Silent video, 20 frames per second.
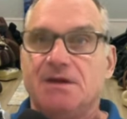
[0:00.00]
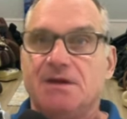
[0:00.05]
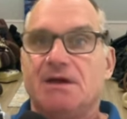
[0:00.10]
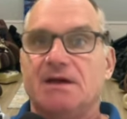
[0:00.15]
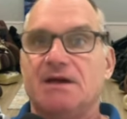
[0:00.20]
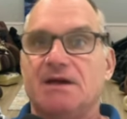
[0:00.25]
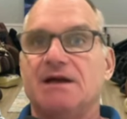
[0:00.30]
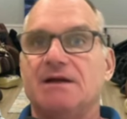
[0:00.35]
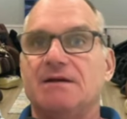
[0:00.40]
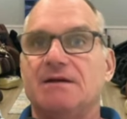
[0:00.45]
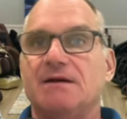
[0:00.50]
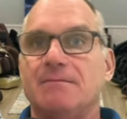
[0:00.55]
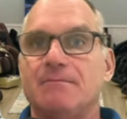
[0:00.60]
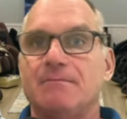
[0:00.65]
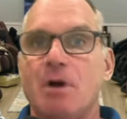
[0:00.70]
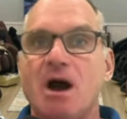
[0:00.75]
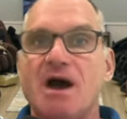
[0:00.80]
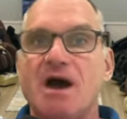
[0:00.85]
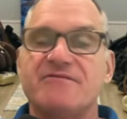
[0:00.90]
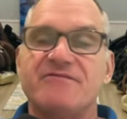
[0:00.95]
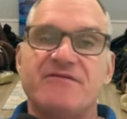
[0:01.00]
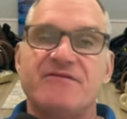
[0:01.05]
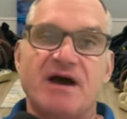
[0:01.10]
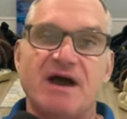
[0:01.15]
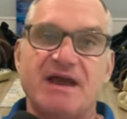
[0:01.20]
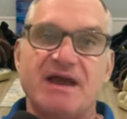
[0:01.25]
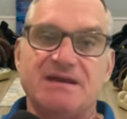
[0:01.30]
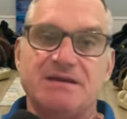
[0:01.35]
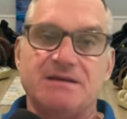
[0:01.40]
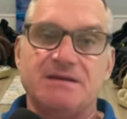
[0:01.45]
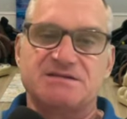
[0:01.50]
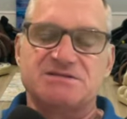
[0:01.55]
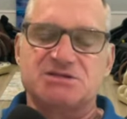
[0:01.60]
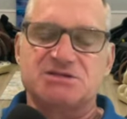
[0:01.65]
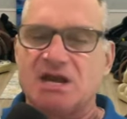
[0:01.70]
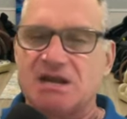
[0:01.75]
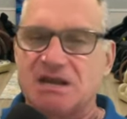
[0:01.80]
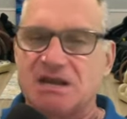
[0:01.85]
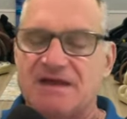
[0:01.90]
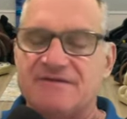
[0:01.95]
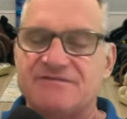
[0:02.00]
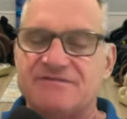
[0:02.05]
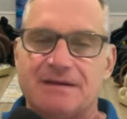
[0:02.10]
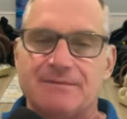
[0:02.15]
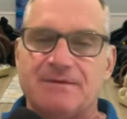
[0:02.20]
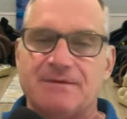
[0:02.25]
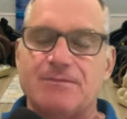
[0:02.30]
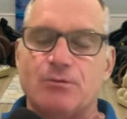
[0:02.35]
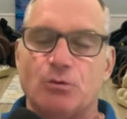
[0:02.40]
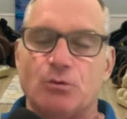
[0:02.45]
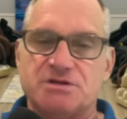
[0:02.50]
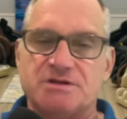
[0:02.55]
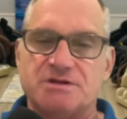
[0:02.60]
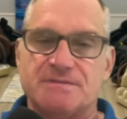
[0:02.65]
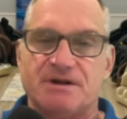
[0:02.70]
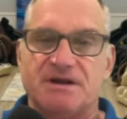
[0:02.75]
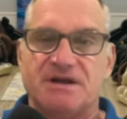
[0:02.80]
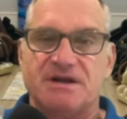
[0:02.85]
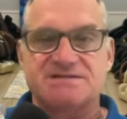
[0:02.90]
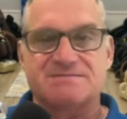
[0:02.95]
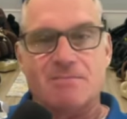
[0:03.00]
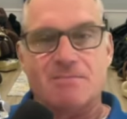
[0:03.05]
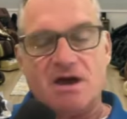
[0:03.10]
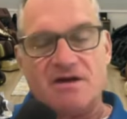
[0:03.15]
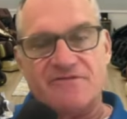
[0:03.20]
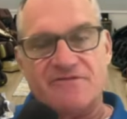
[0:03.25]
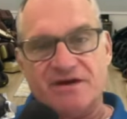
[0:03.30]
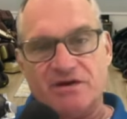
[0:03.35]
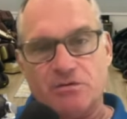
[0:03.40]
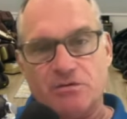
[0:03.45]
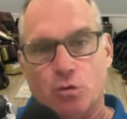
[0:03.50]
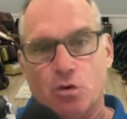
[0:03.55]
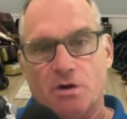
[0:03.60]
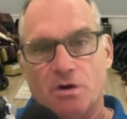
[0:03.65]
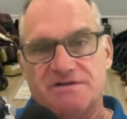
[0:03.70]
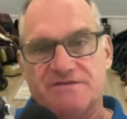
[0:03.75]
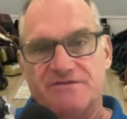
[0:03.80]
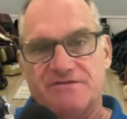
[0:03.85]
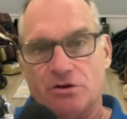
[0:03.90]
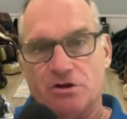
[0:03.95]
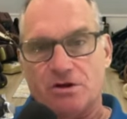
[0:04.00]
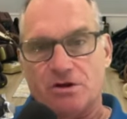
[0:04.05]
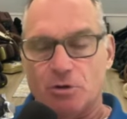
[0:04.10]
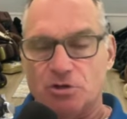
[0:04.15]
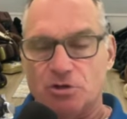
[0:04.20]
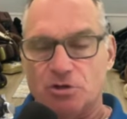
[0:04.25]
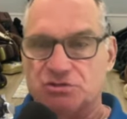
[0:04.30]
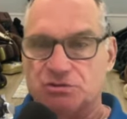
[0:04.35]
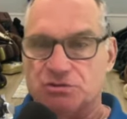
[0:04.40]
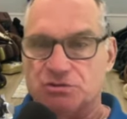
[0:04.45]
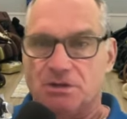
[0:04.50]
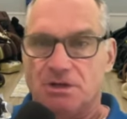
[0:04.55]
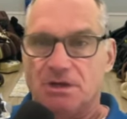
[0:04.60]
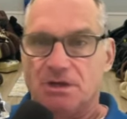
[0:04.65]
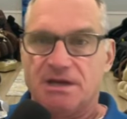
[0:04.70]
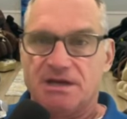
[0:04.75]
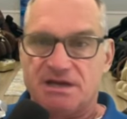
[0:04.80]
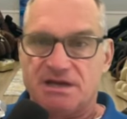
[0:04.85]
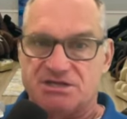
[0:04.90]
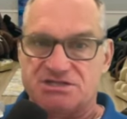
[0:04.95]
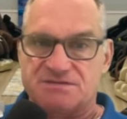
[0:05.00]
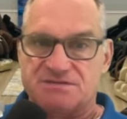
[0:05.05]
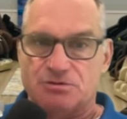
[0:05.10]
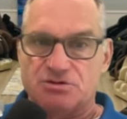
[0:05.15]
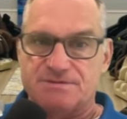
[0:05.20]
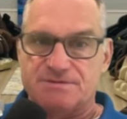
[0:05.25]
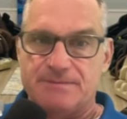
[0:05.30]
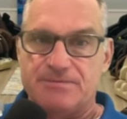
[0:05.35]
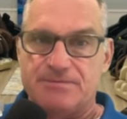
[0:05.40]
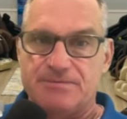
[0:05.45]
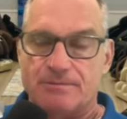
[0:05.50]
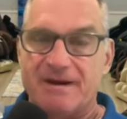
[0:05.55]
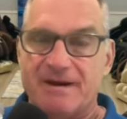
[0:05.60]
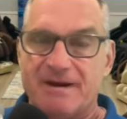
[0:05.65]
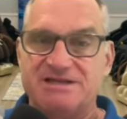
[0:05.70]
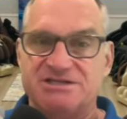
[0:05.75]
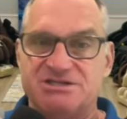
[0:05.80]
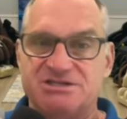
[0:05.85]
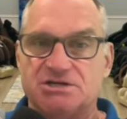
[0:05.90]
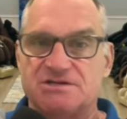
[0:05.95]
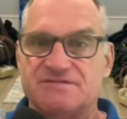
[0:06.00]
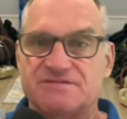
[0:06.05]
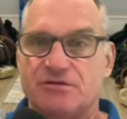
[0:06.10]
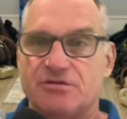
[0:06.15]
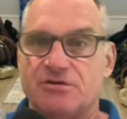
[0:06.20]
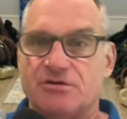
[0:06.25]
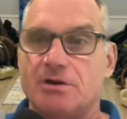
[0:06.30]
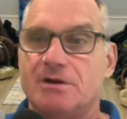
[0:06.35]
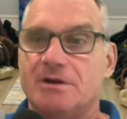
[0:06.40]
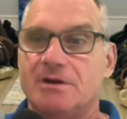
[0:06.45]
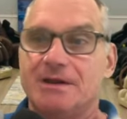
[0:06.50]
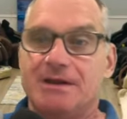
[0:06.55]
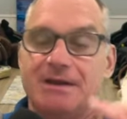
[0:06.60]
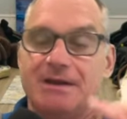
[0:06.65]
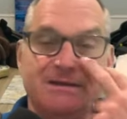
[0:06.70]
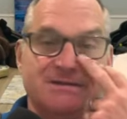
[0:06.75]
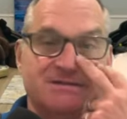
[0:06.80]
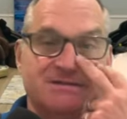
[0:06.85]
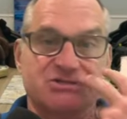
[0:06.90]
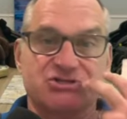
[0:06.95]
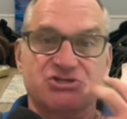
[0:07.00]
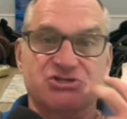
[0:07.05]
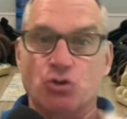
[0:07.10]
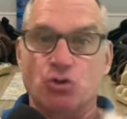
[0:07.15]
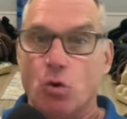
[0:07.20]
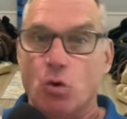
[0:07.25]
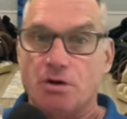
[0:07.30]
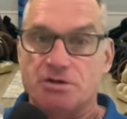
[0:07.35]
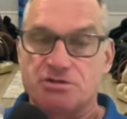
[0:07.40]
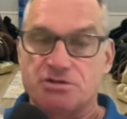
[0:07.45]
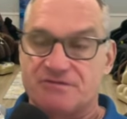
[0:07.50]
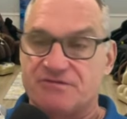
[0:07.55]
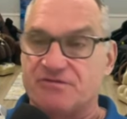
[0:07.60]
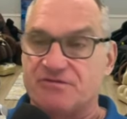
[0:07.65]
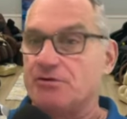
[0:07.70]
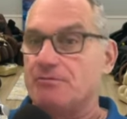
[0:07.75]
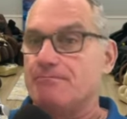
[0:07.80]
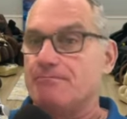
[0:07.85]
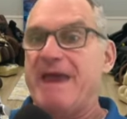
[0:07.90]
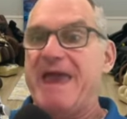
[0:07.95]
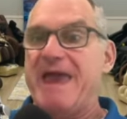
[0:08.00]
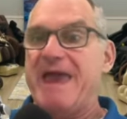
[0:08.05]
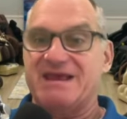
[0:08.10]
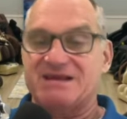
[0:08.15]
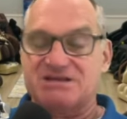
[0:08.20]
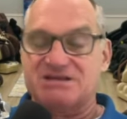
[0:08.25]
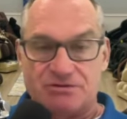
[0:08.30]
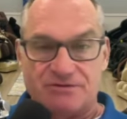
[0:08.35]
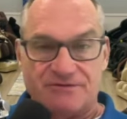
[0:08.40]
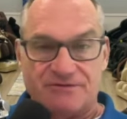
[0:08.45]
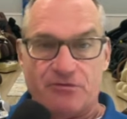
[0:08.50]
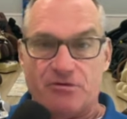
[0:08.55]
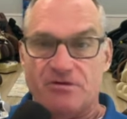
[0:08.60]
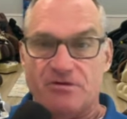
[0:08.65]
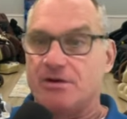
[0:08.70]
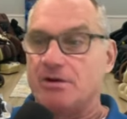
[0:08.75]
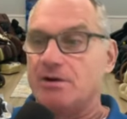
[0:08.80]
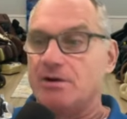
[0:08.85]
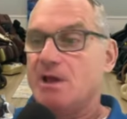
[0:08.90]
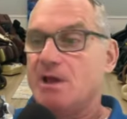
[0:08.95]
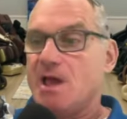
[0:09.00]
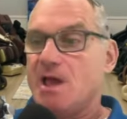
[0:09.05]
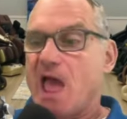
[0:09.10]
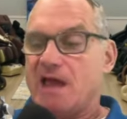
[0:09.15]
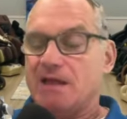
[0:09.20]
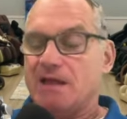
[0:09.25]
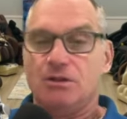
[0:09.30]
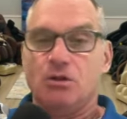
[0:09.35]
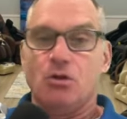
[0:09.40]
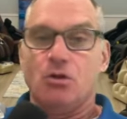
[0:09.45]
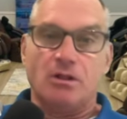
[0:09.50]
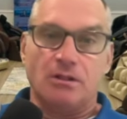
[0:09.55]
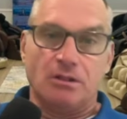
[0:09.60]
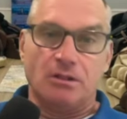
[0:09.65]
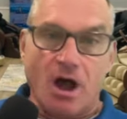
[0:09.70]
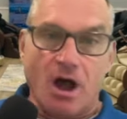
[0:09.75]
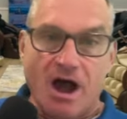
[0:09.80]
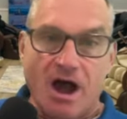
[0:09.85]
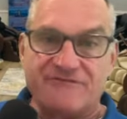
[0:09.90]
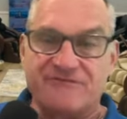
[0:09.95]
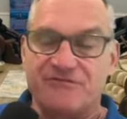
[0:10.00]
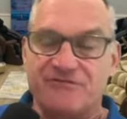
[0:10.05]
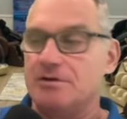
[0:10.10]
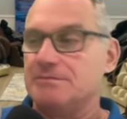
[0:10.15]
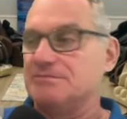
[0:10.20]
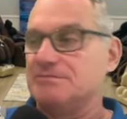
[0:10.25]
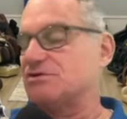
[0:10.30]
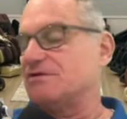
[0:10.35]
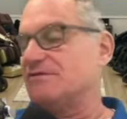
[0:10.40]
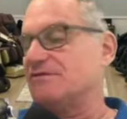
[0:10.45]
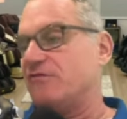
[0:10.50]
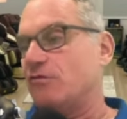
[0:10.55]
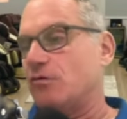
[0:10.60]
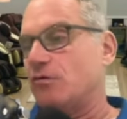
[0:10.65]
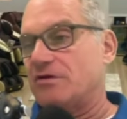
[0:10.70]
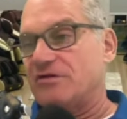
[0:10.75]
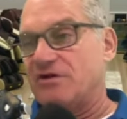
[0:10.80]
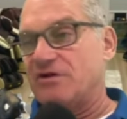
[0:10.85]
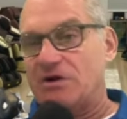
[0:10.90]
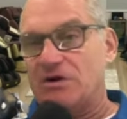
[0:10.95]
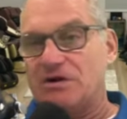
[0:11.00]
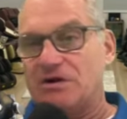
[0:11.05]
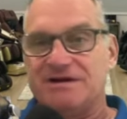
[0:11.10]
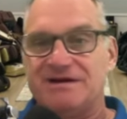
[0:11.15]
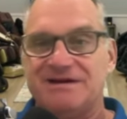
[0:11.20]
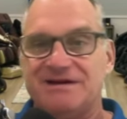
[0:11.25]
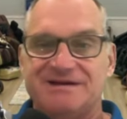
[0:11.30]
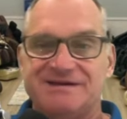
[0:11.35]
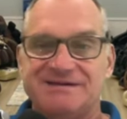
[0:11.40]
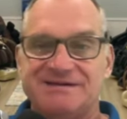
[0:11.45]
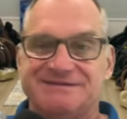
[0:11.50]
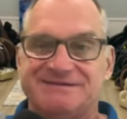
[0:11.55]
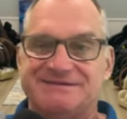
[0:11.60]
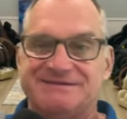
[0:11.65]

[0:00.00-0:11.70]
uh, a modified. It's not a lifetime labor warranty, but it is a modified warranty for commercial customers, people that are buying chairs for their stores or for their banks or for their law firms or for their uh,